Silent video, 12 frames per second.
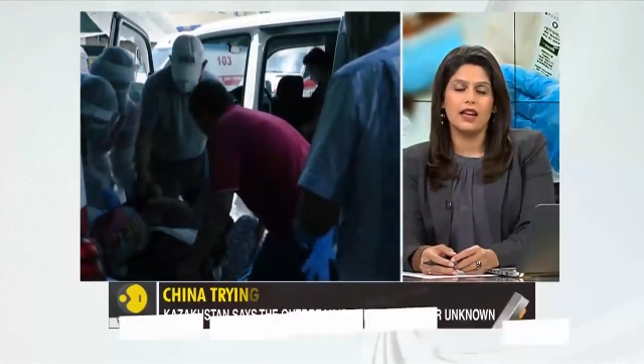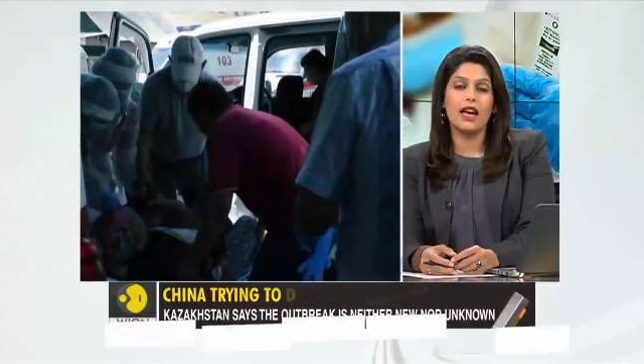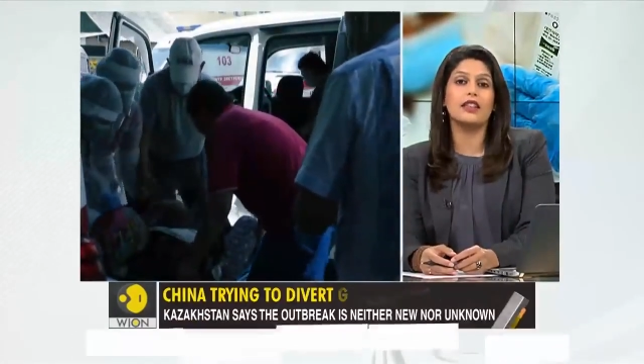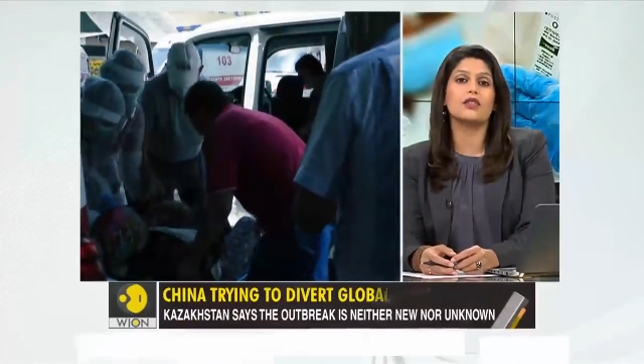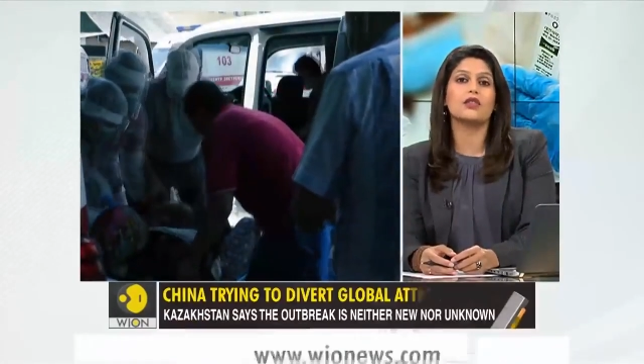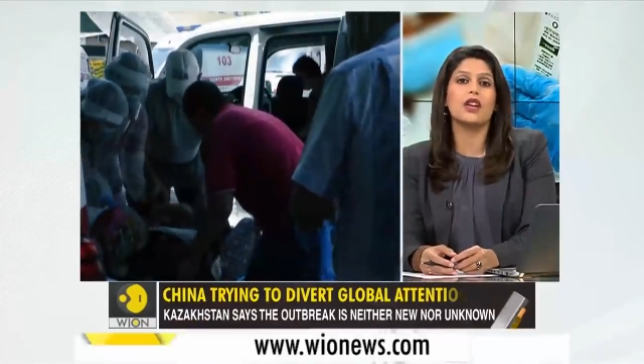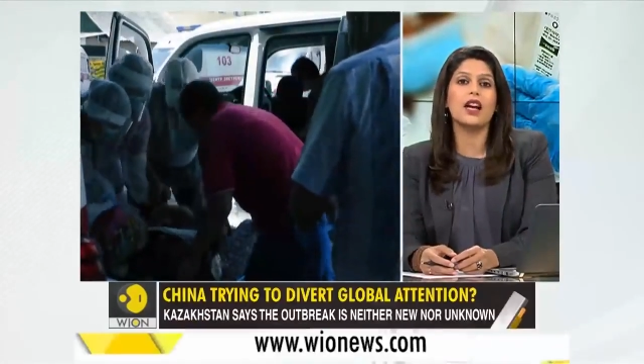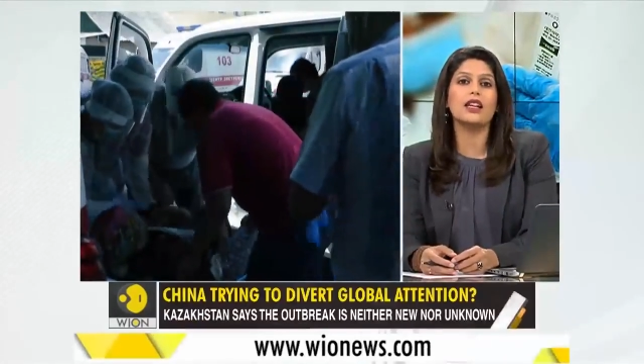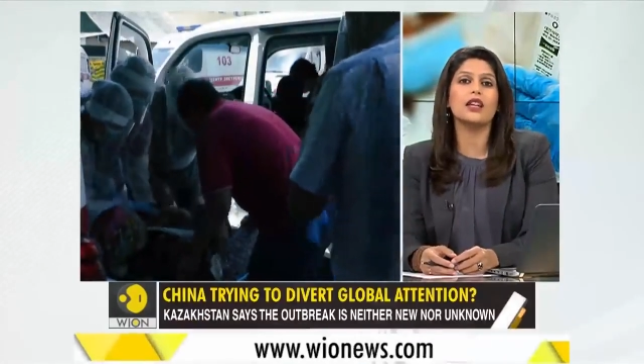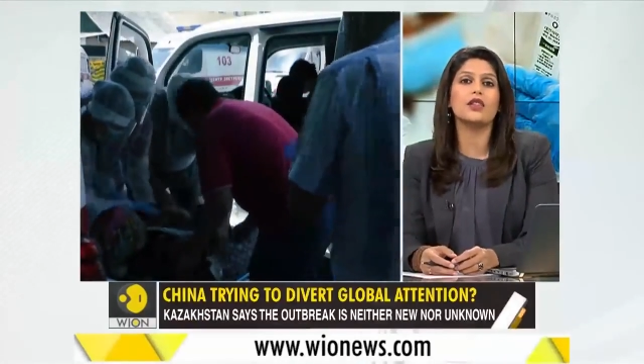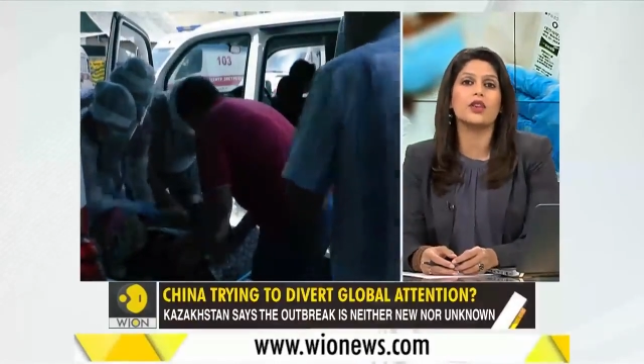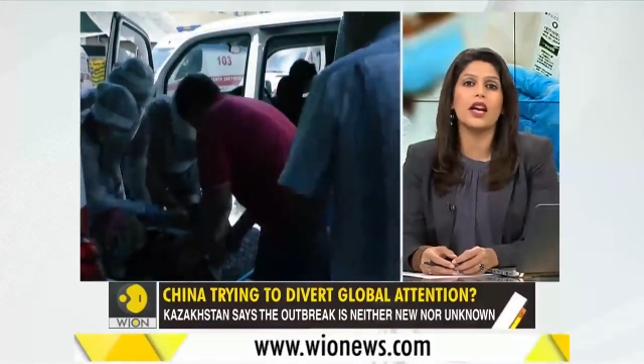And is
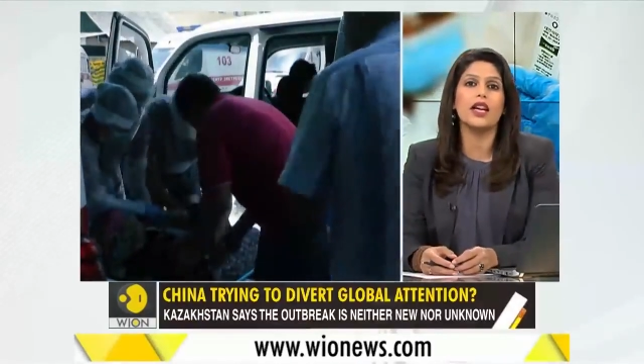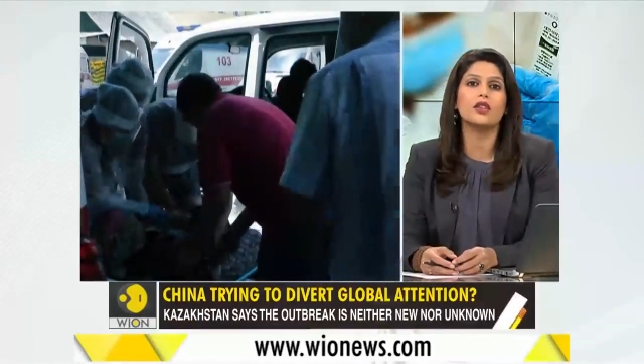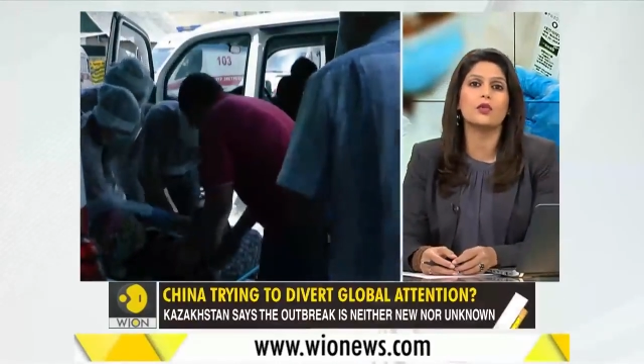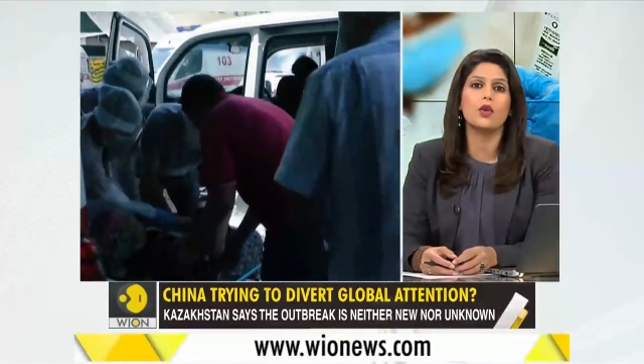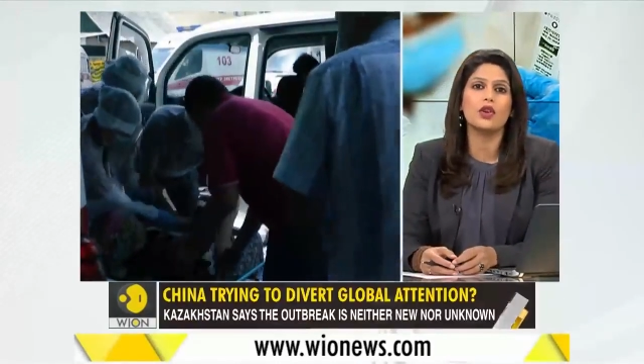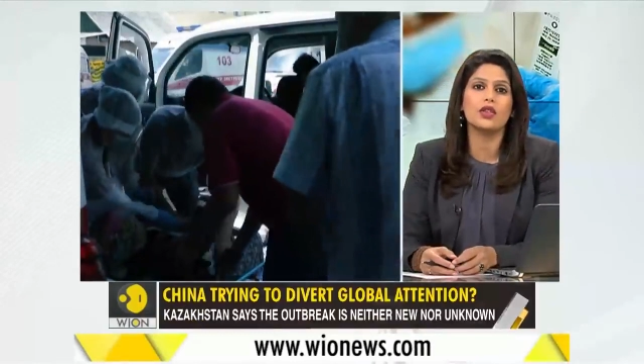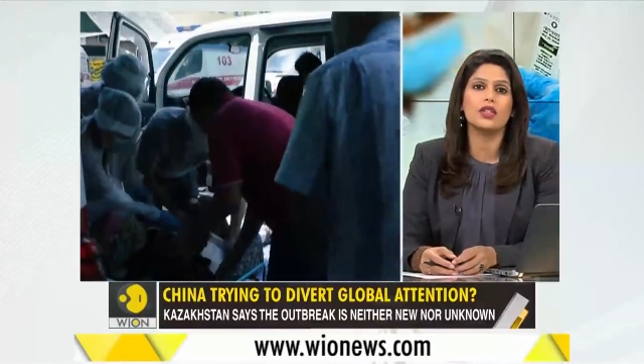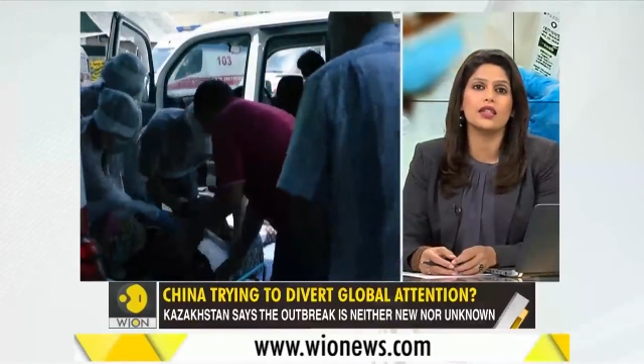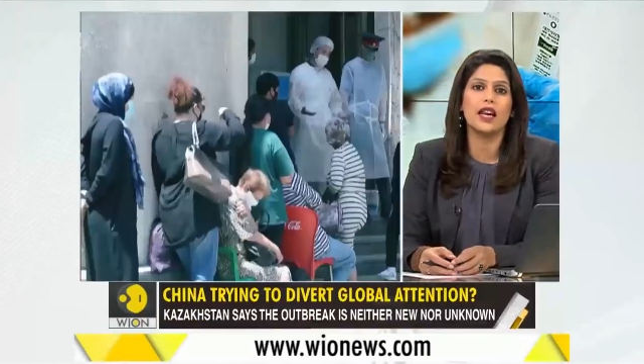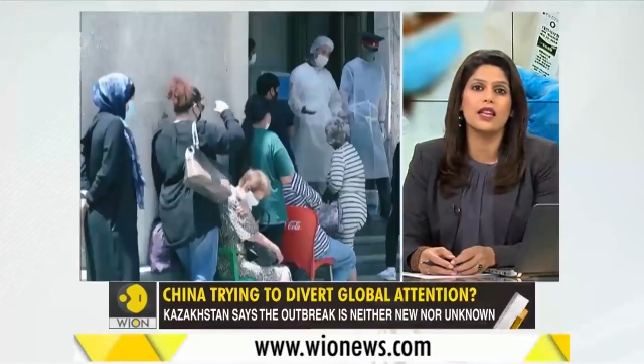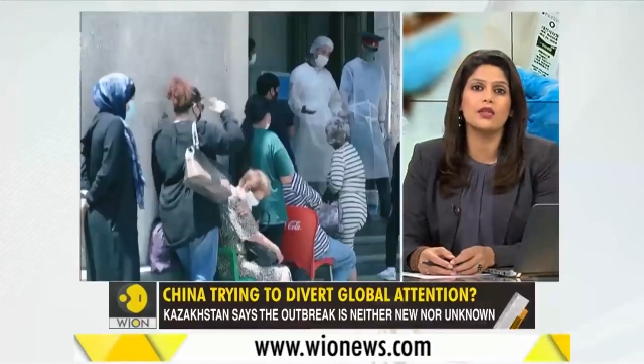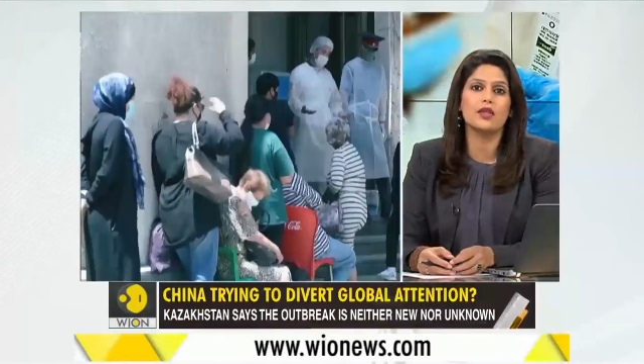China trying to wash its
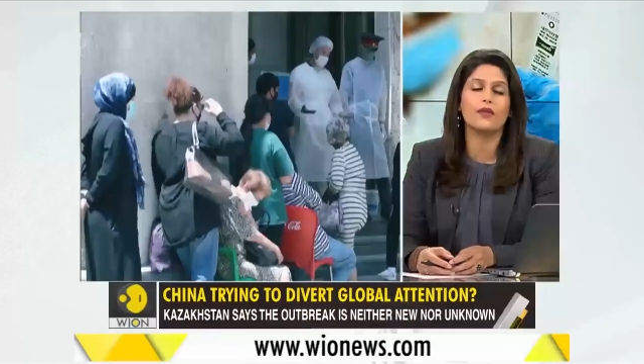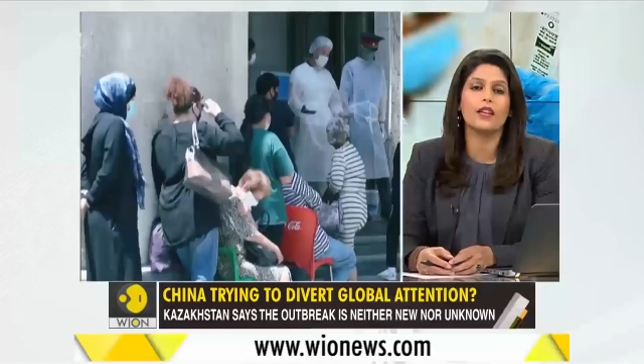hands of